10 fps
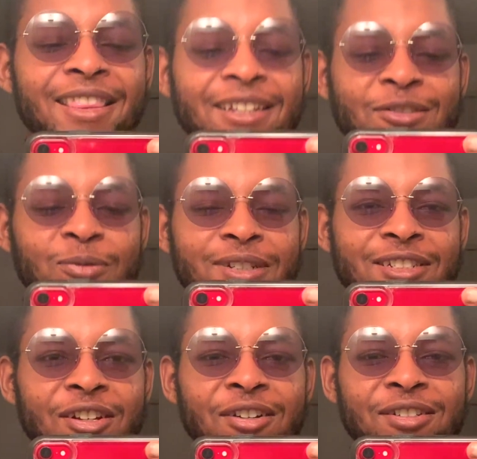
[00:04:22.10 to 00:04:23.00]
These
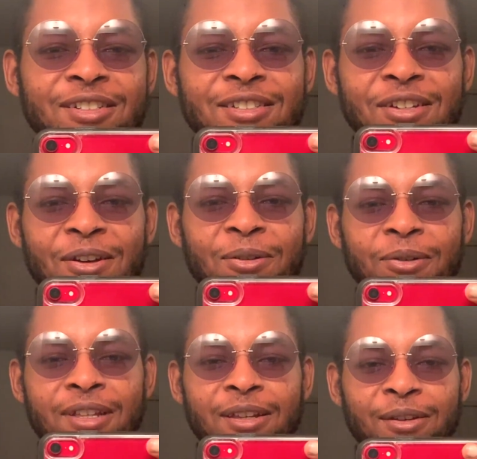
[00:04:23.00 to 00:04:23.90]
ones are so
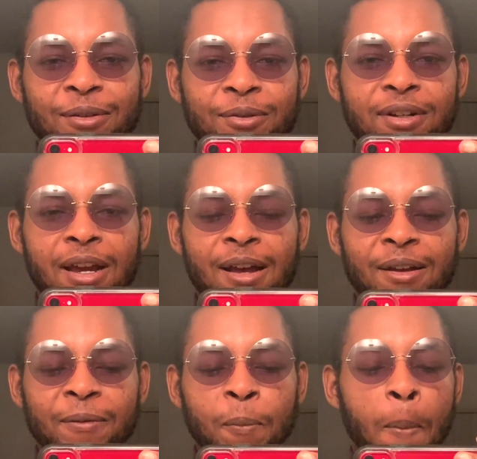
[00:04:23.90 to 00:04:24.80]
cute.
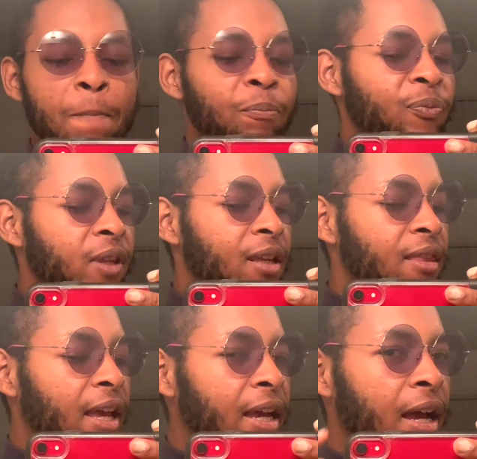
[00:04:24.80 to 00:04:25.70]

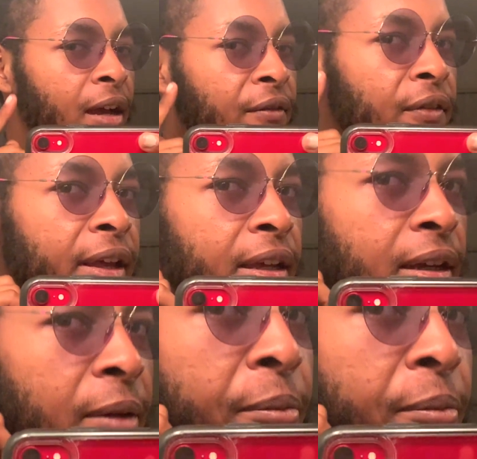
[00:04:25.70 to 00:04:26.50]
They have like a